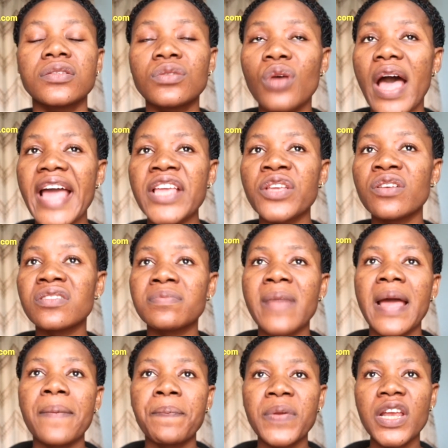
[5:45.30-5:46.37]
So I use
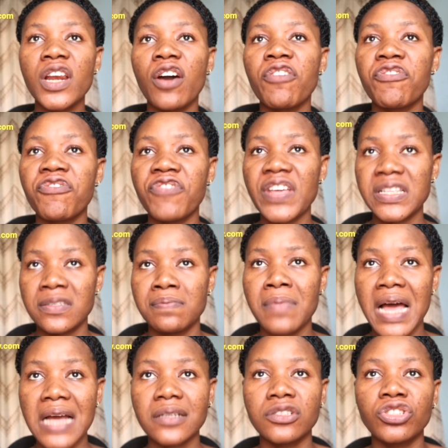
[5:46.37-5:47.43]
my peel off face
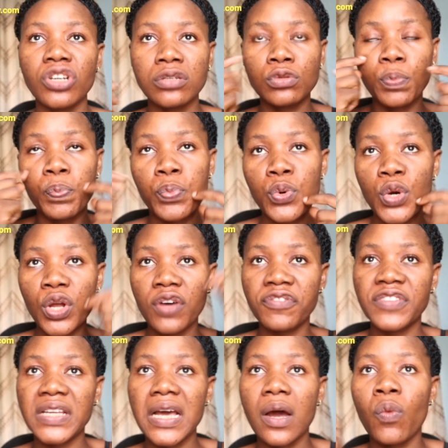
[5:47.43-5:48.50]
mask just to pull
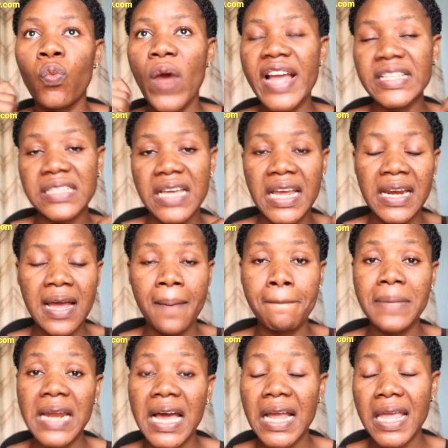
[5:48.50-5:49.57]
off the whitehead
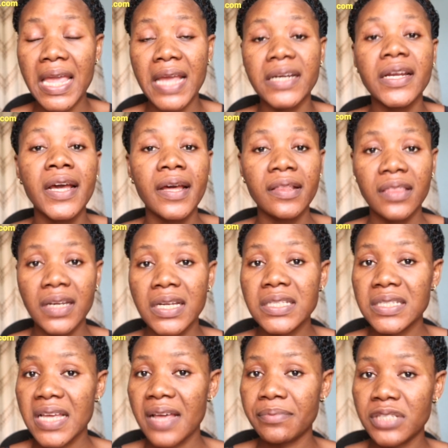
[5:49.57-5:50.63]
and blackhead 3
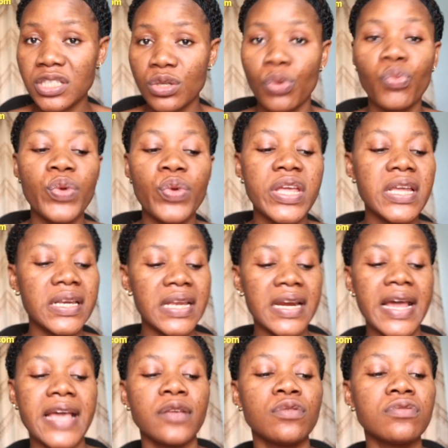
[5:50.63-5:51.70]
times in a week. Then
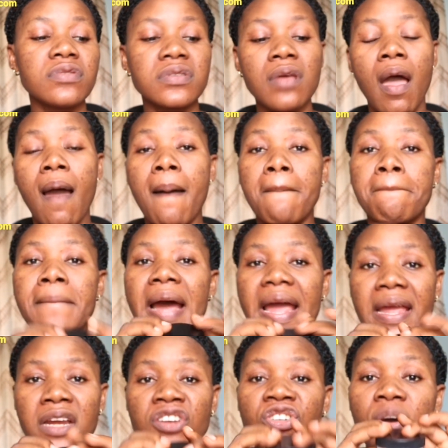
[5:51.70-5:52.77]
I use
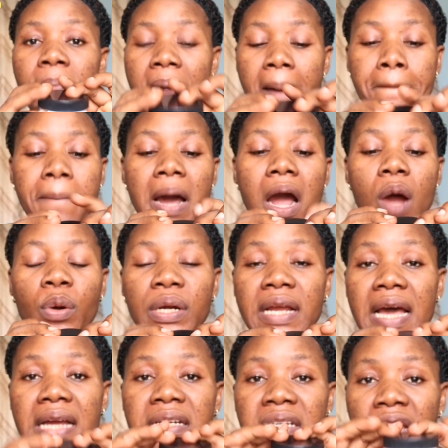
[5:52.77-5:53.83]
my normal
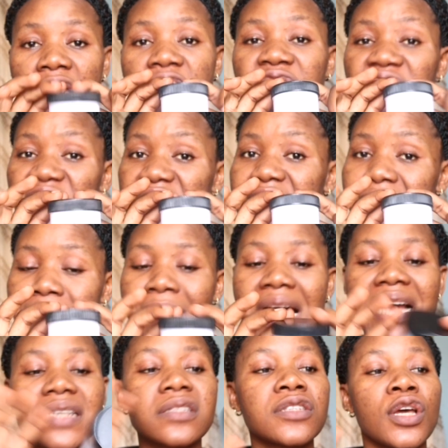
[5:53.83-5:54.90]
powdered face
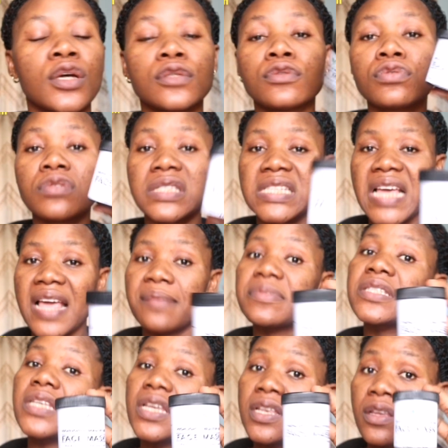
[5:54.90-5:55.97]
mask 2
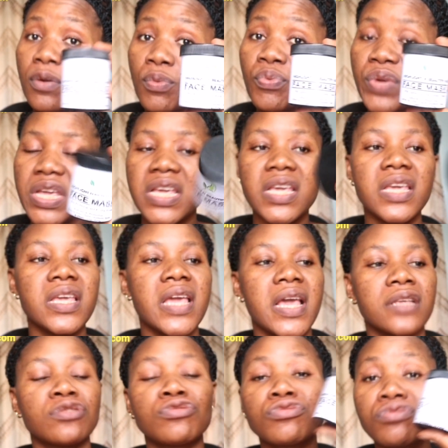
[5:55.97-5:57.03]
times in a week.
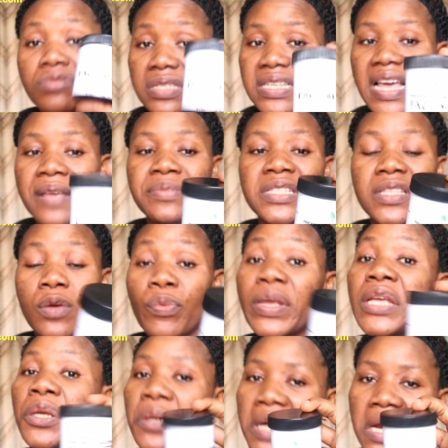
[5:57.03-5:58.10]
Yes, 2 times in a
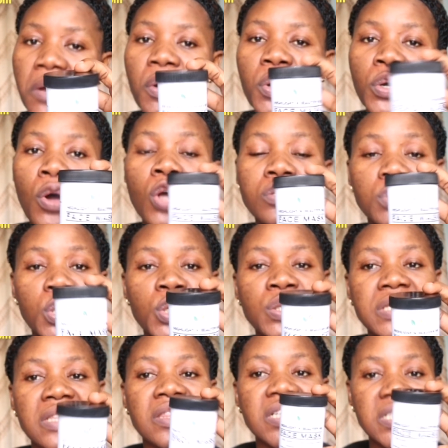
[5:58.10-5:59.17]
week. You can also use
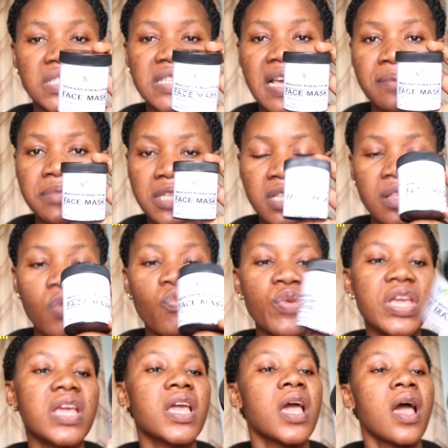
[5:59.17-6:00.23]
it 3 times in a
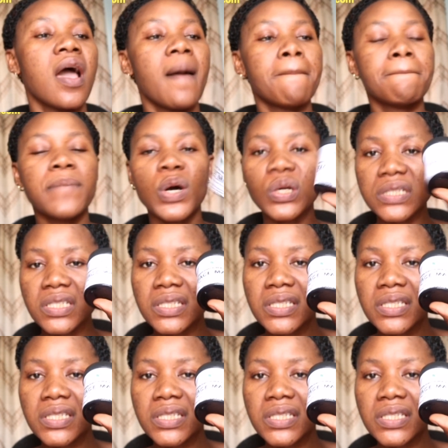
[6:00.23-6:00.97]
week, but